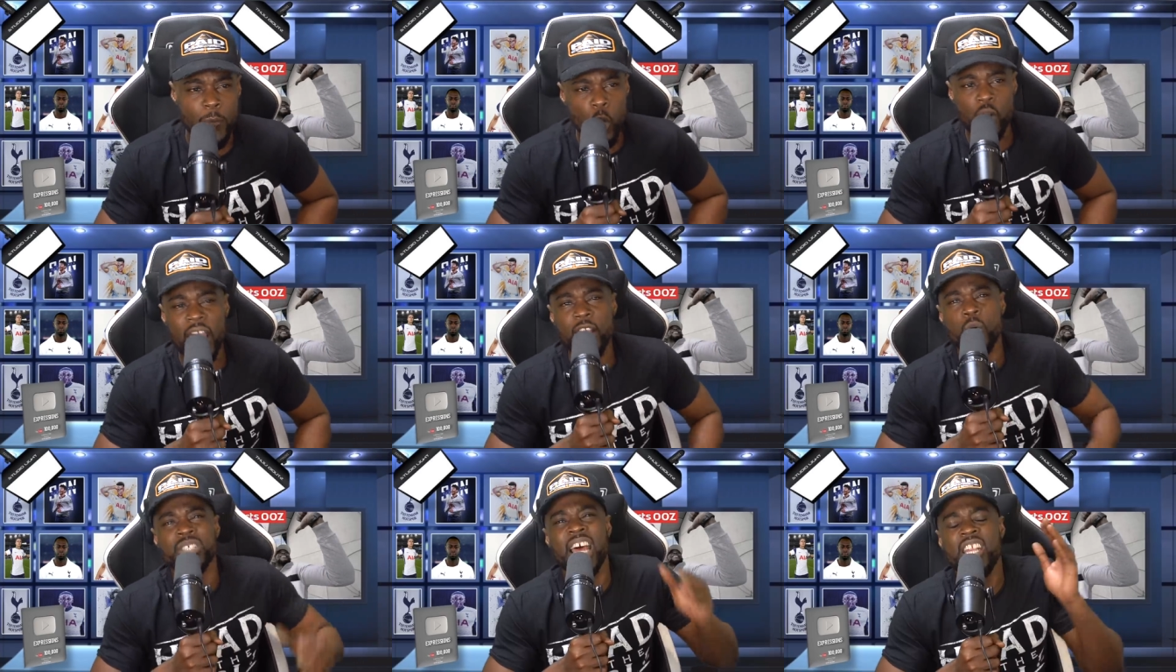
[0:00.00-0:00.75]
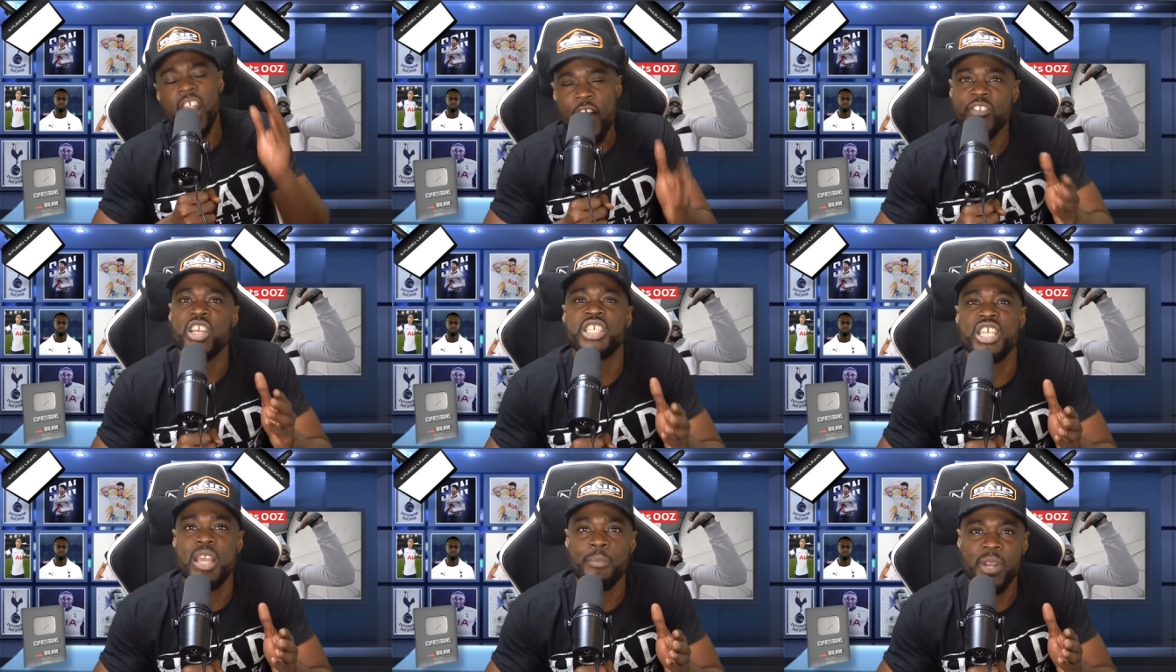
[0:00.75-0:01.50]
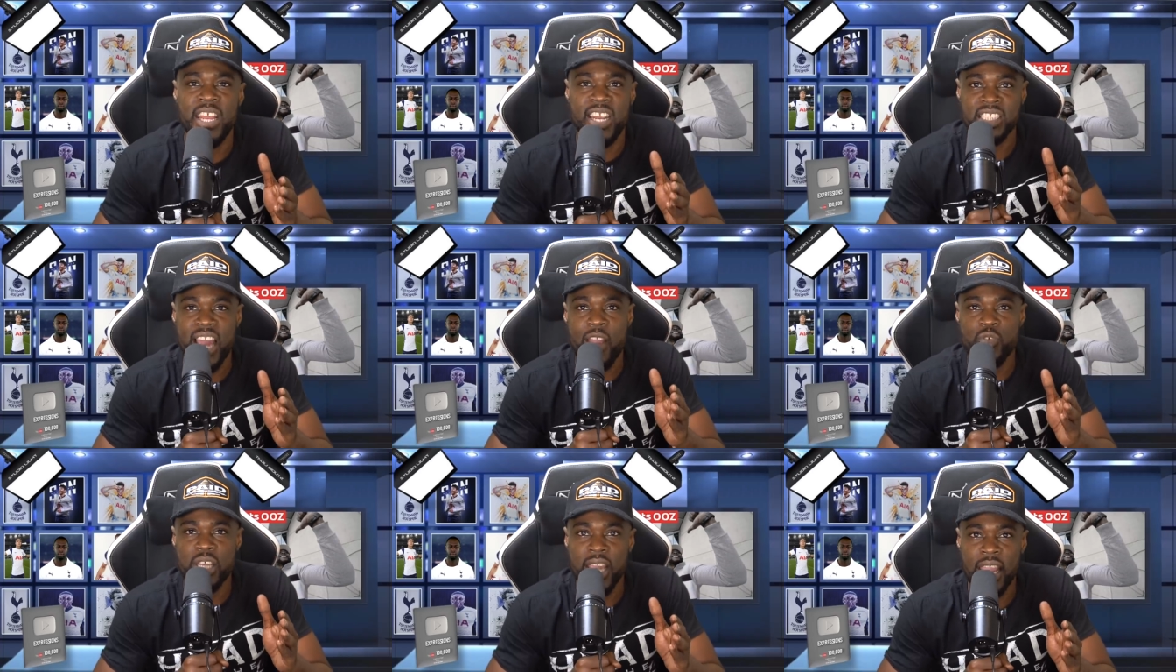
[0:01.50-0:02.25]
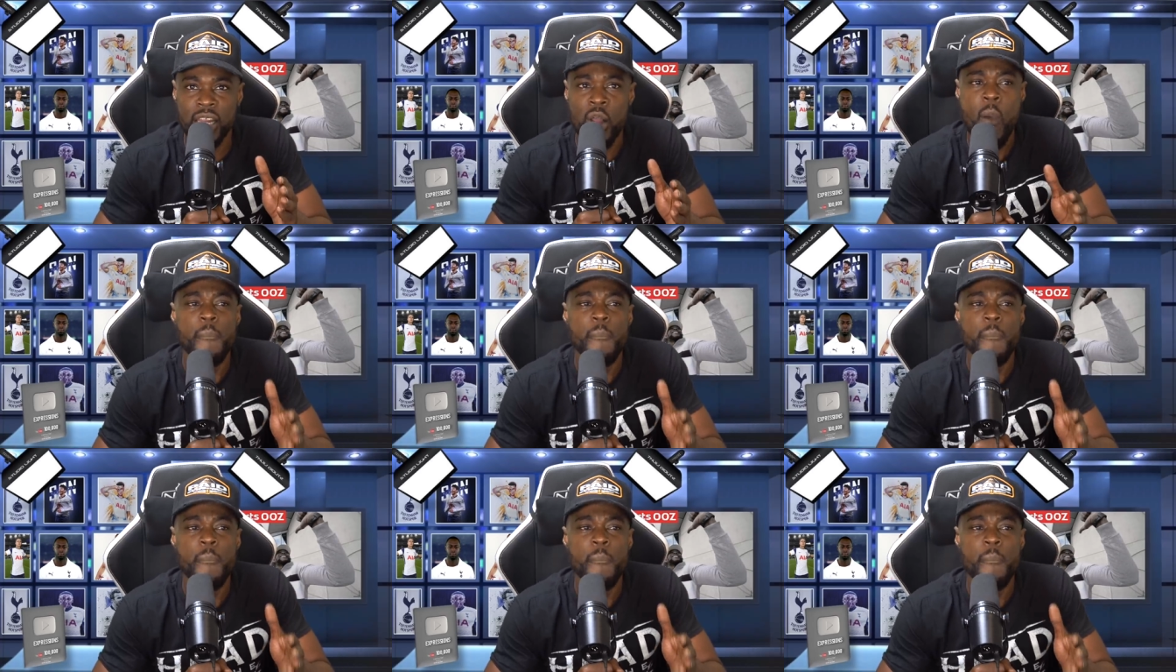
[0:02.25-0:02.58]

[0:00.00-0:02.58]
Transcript: All I know is I'd love to see him play next to Harry Kane.